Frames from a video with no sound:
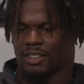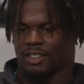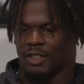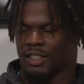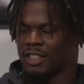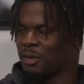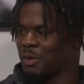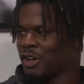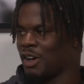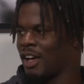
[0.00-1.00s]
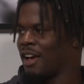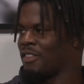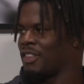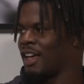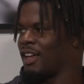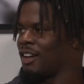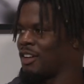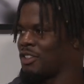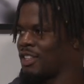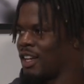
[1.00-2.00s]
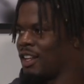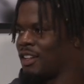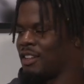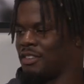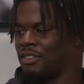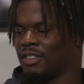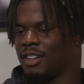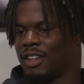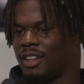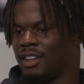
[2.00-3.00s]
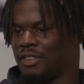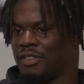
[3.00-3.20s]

So I think we all have that understanding. Mm-hmm.